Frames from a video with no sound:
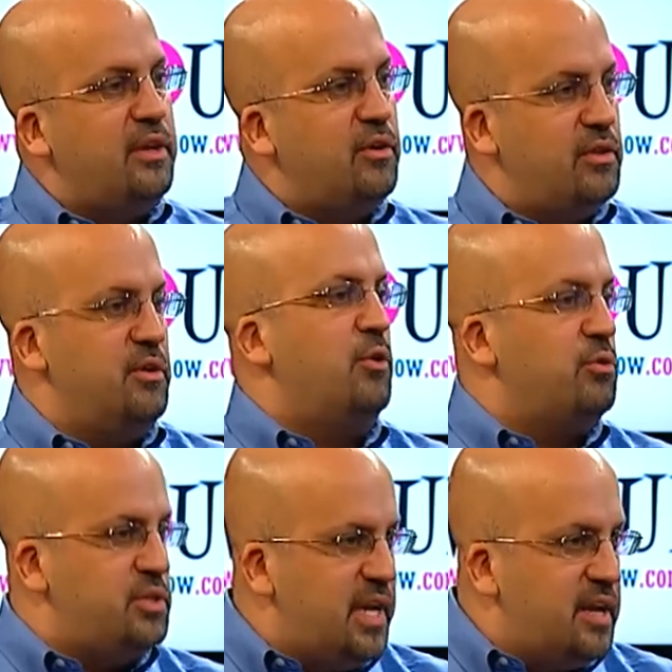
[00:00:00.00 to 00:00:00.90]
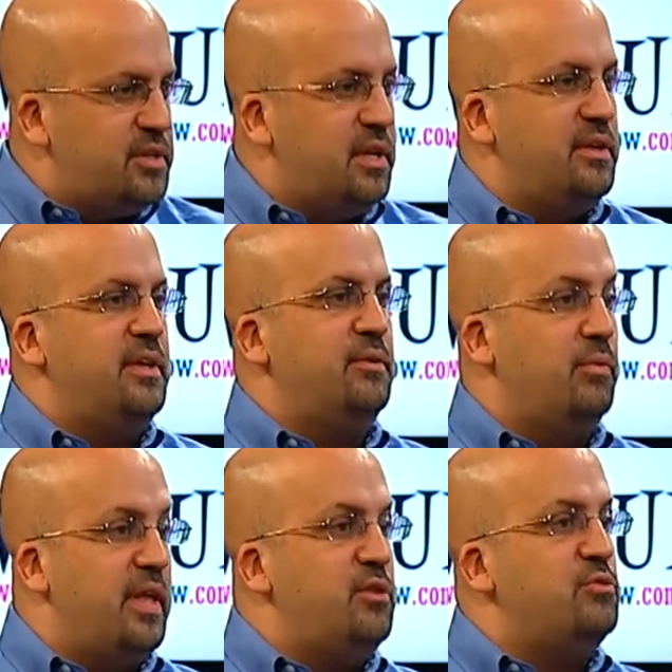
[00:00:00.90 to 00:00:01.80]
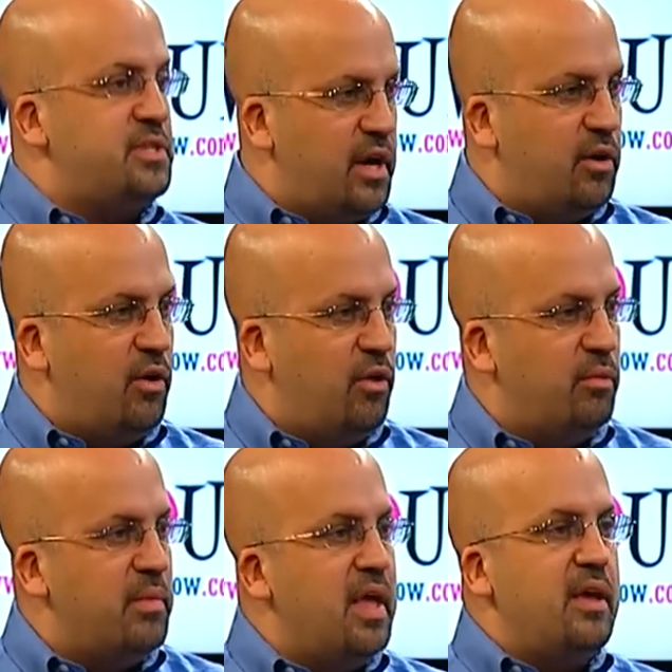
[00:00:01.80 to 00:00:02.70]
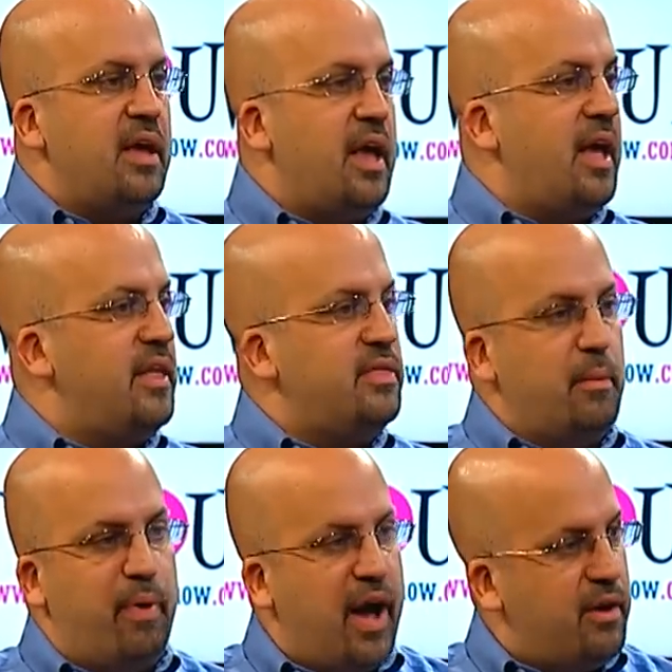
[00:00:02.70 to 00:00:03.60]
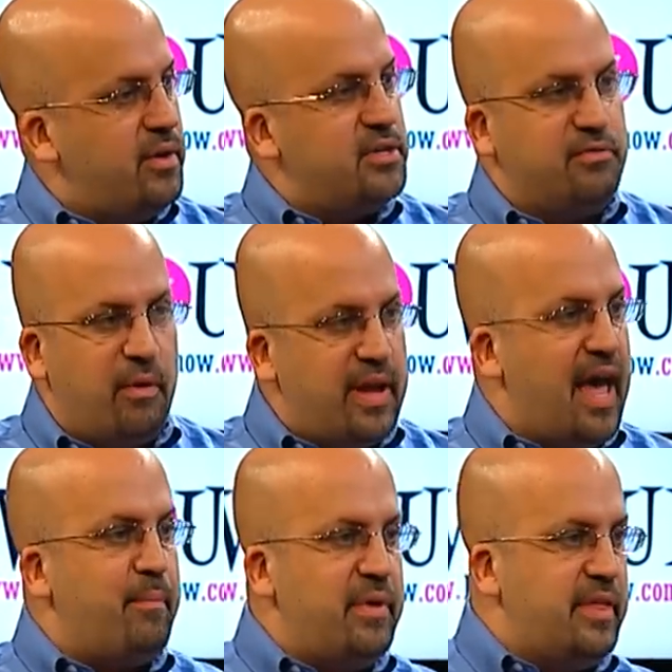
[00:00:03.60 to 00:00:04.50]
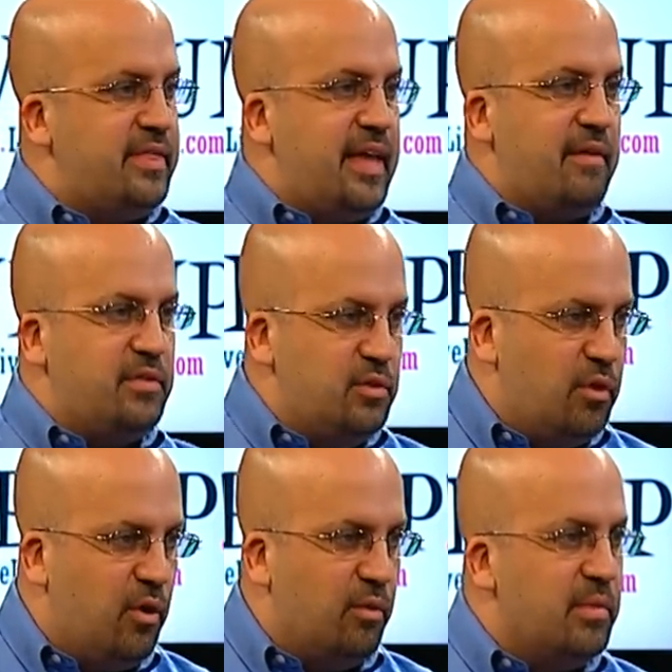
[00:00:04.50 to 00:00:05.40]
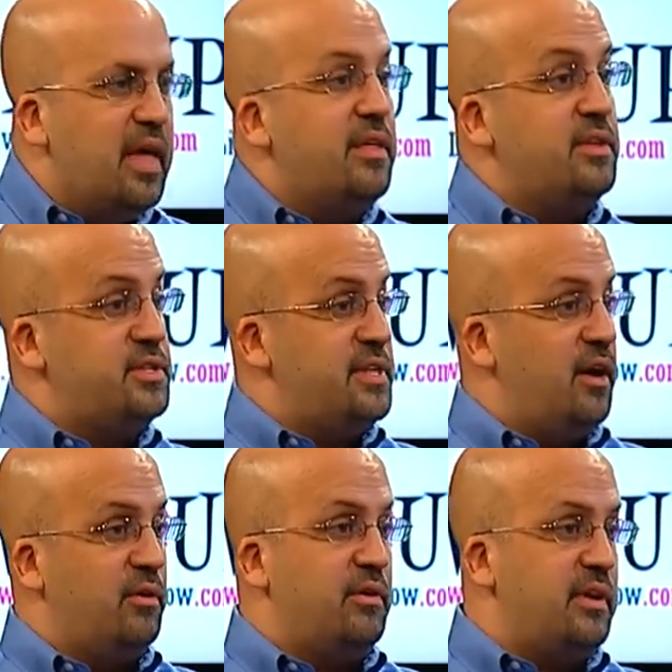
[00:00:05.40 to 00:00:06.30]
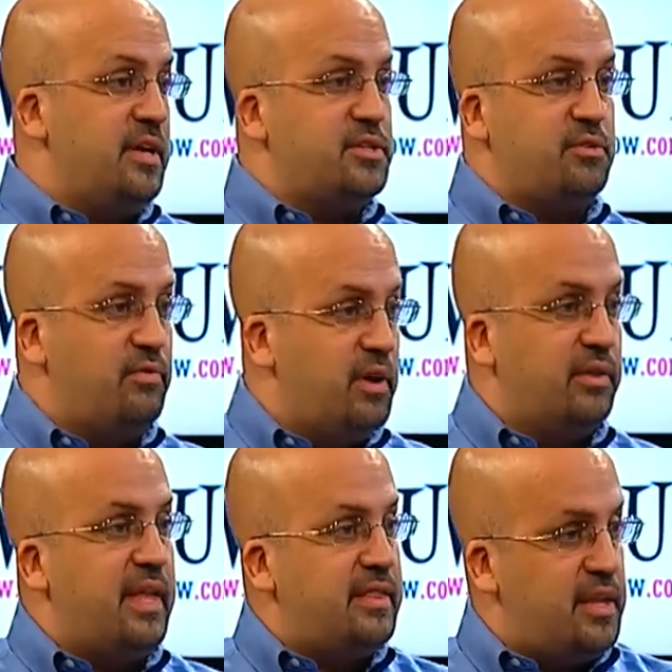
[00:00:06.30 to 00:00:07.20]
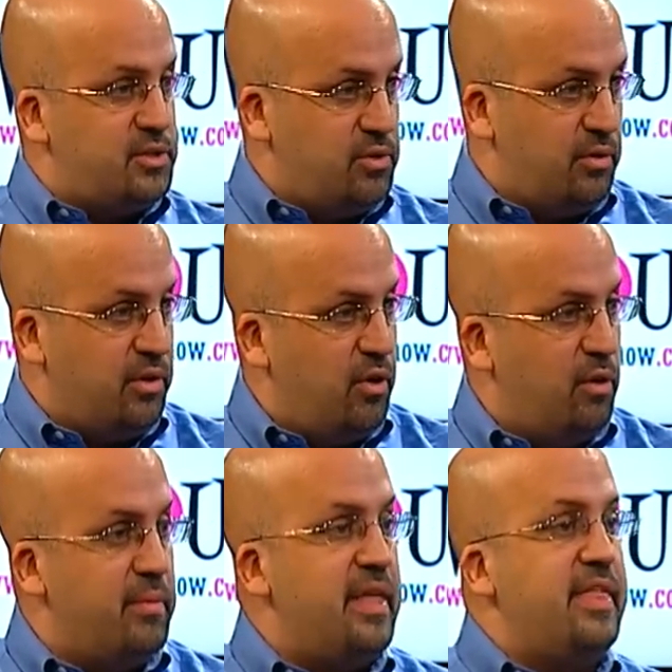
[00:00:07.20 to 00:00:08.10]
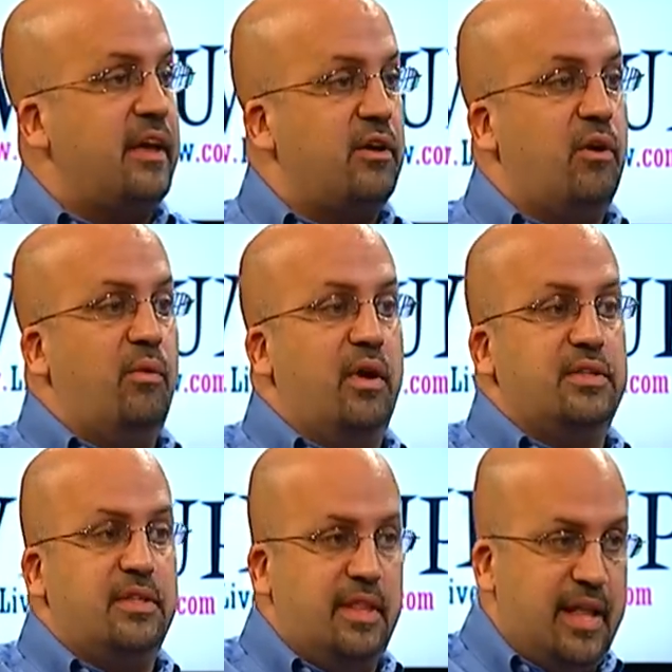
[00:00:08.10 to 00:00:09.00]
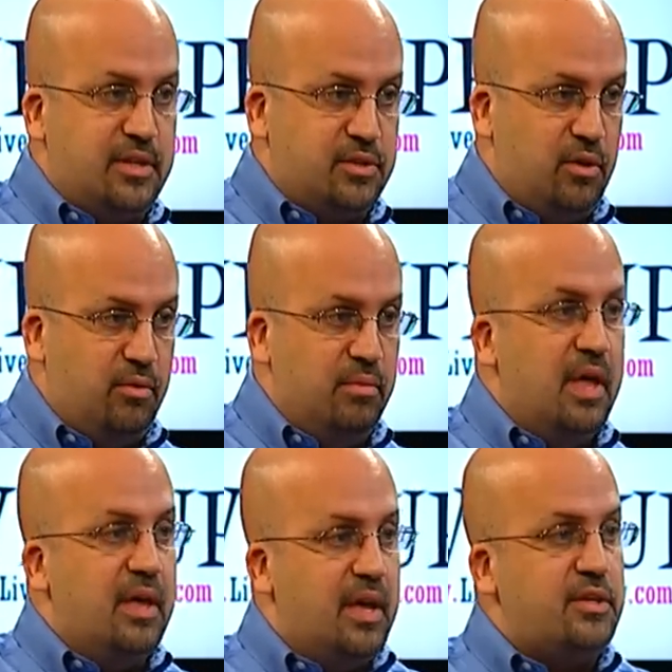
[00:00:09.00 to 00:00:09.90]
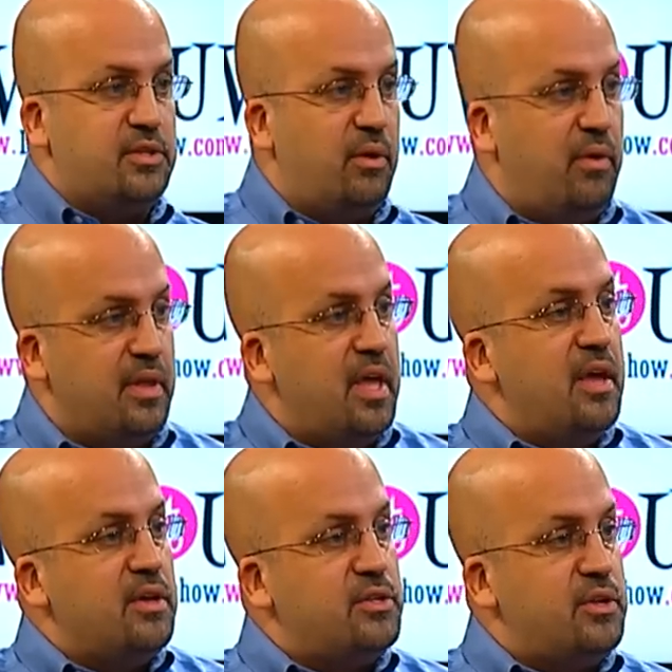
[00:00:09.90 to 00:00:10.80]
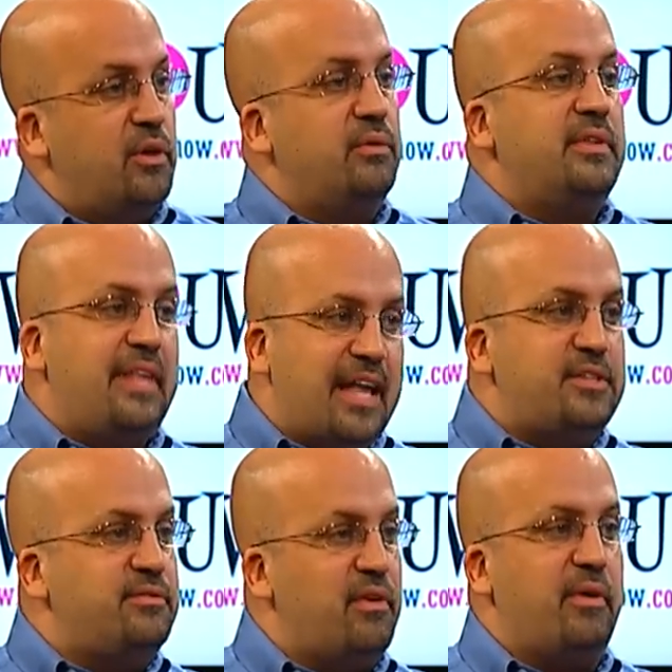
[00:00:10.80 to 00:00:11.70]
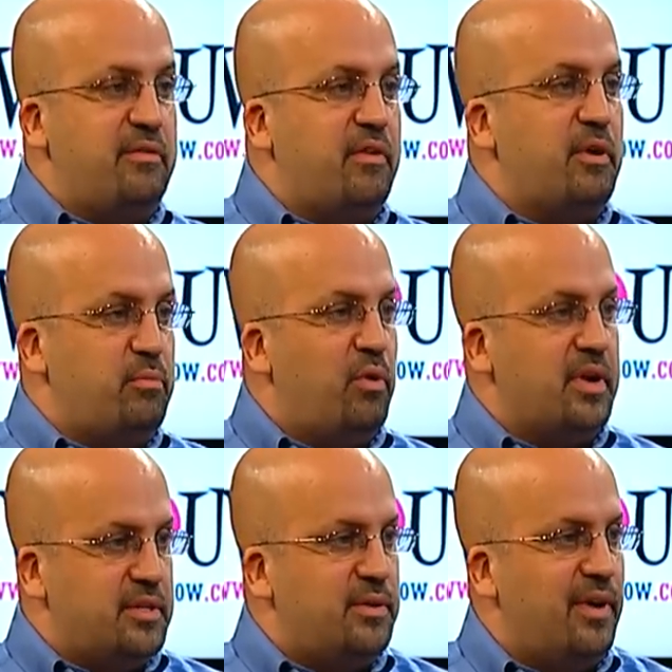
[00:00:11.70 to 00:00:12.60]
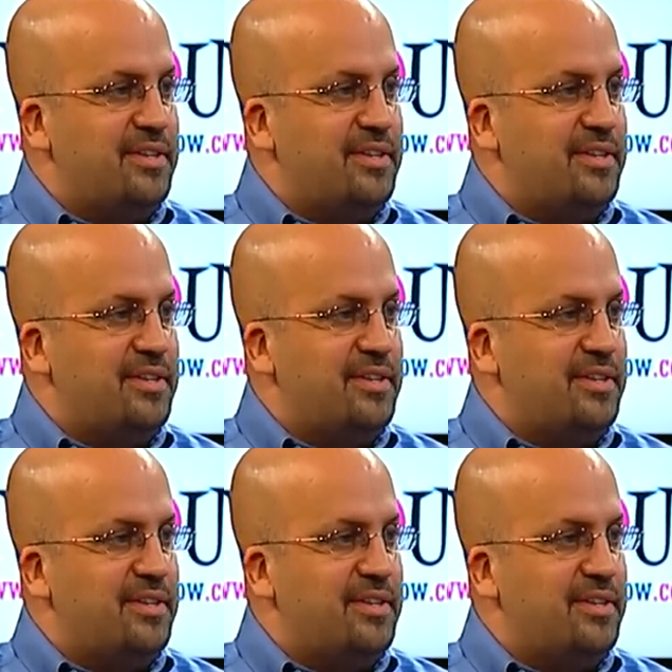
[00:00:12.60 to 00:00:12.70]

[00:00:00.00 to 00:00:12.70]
good negotiation when you sell a home and the buyer is very happy that they have a new home. The seller is thrilled that they sold the home and they could go on to the next home, and so on. So that's very, very important to us.